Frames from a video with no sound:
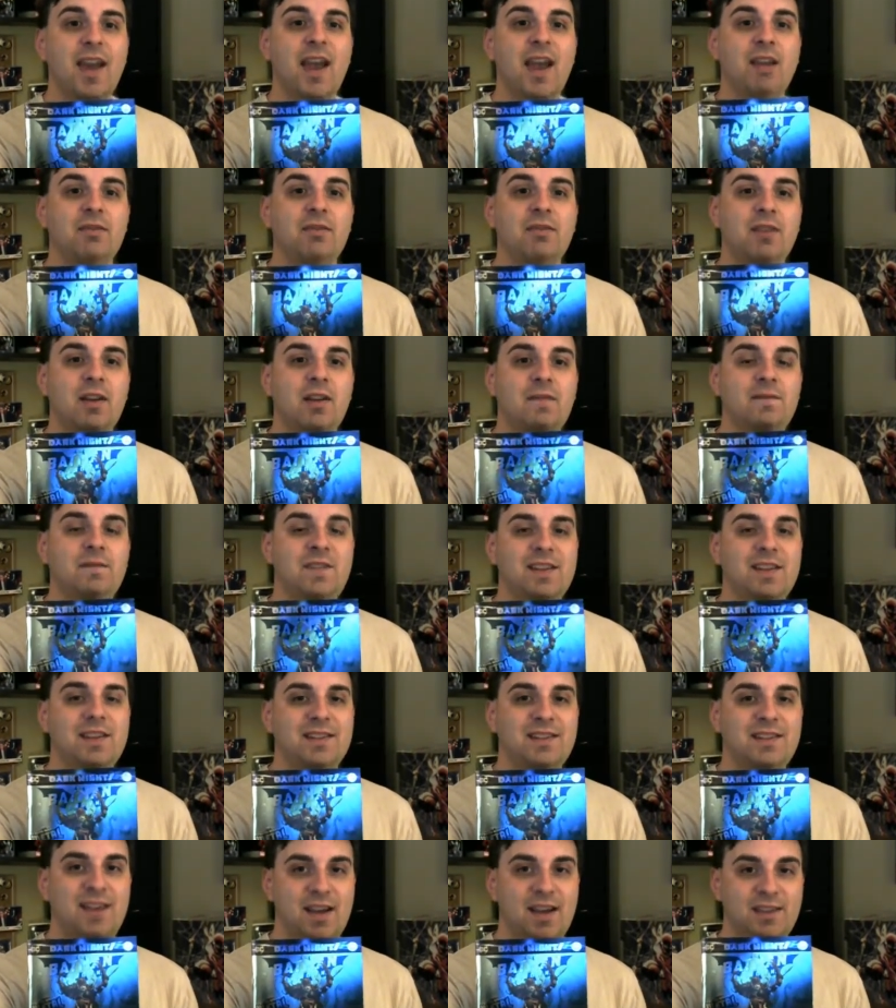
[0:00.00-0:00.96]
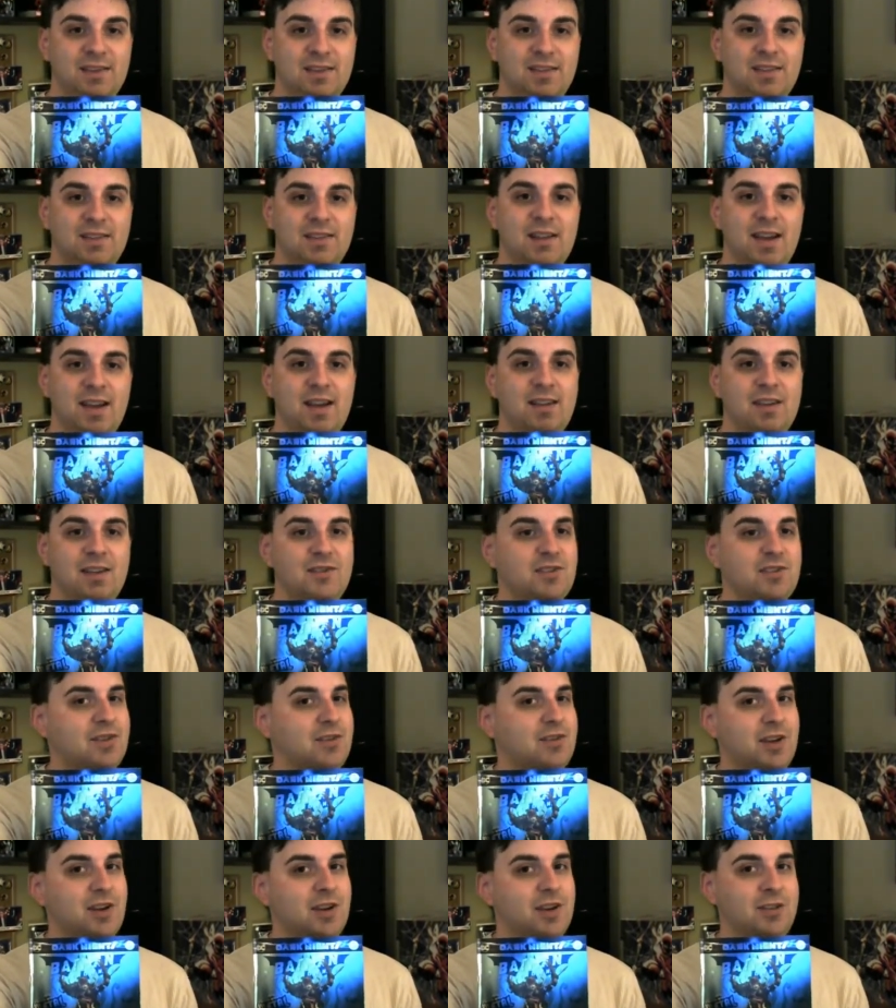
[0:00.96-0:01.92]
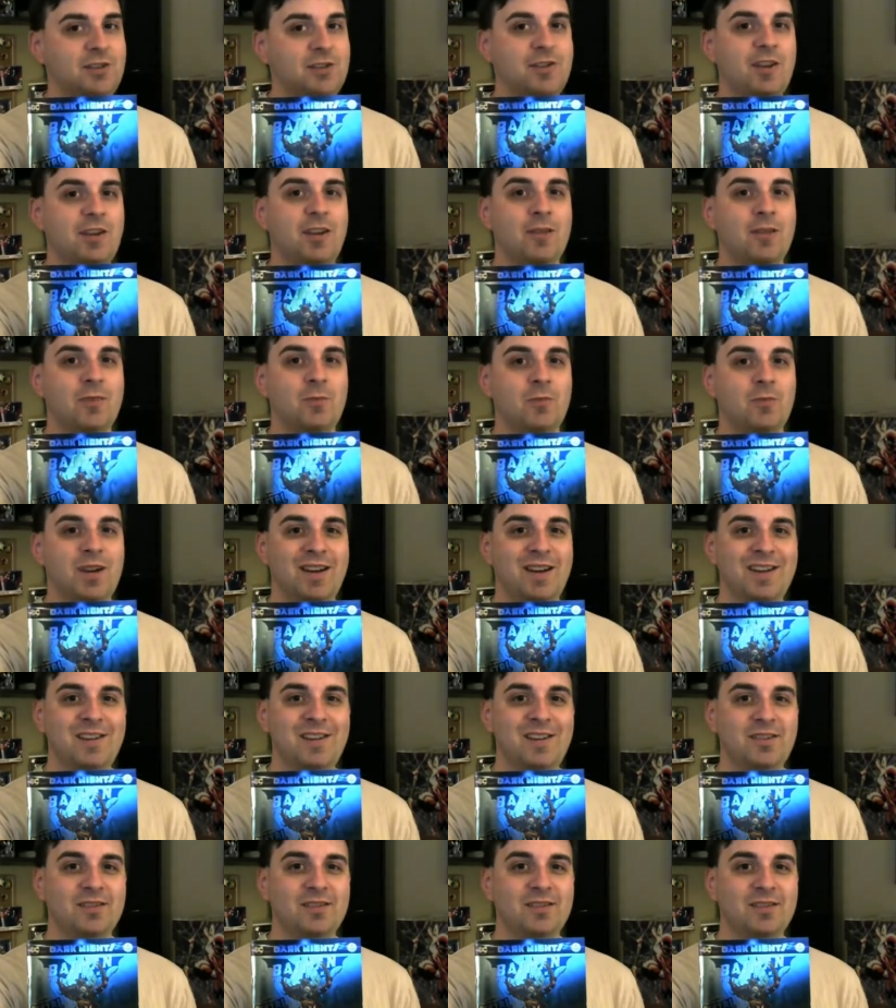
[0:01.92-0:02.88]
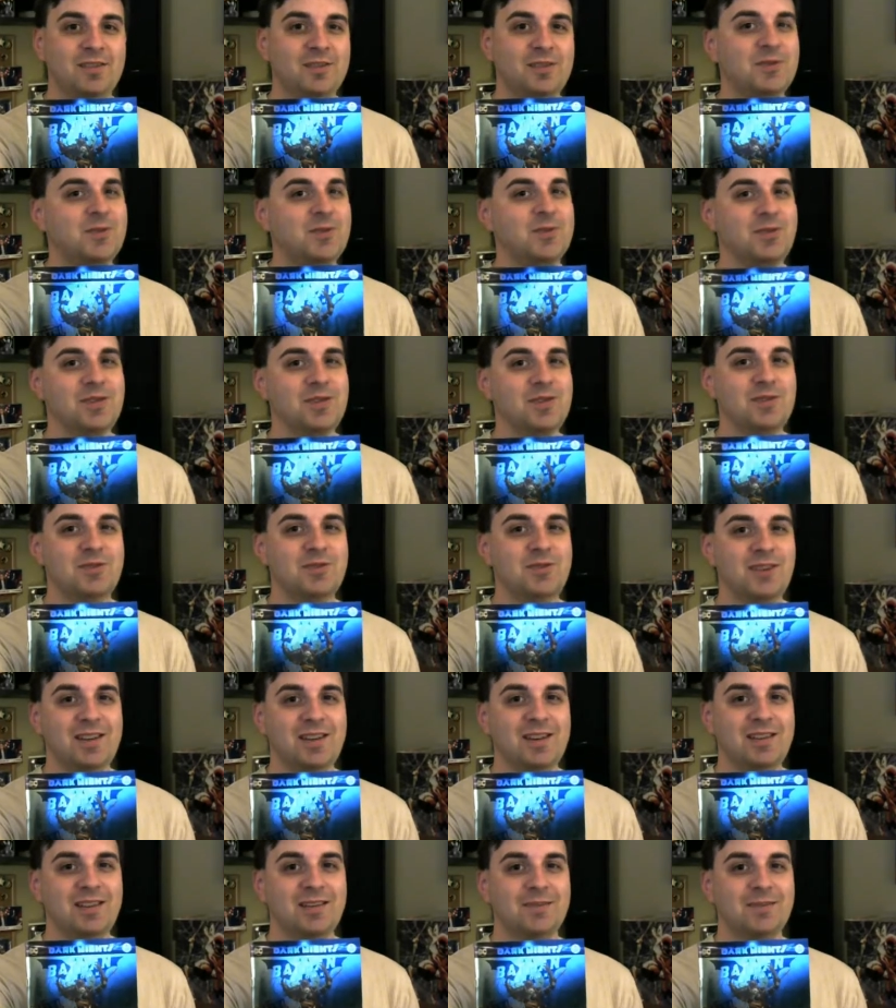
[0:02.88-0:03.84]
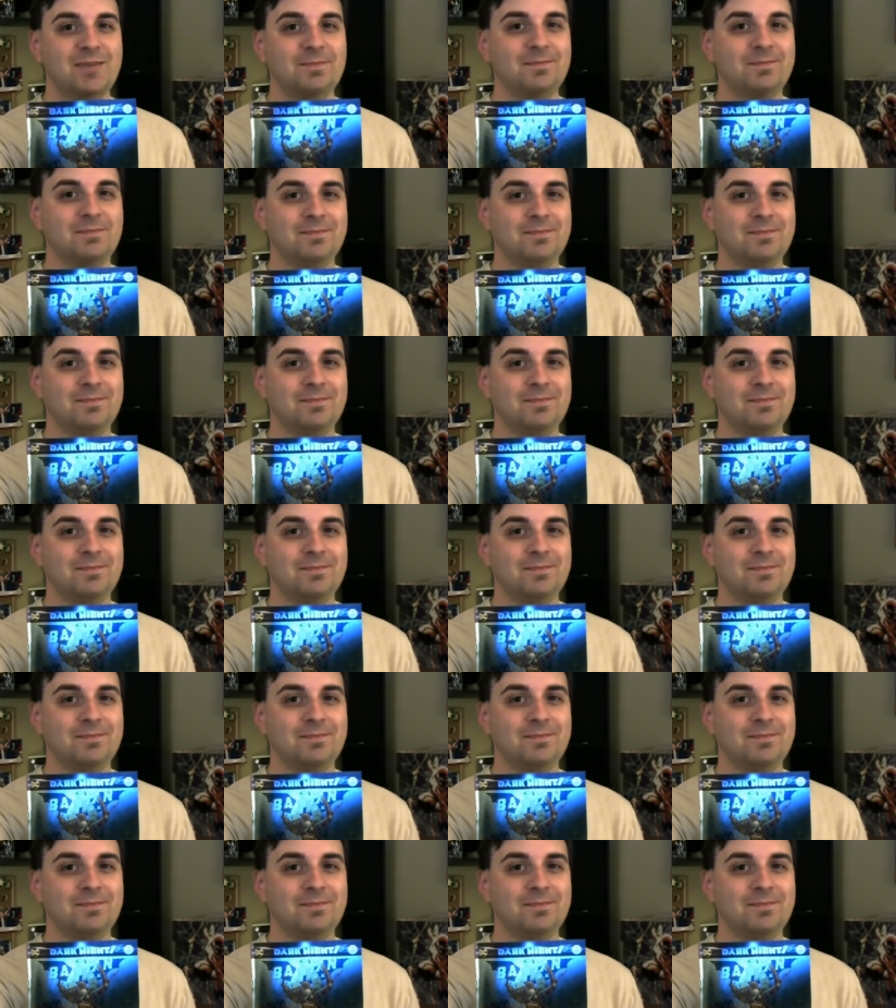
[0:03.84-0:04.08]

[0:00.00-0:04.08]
Have a fantastic day. I'll see you next time right here on Studio Jake.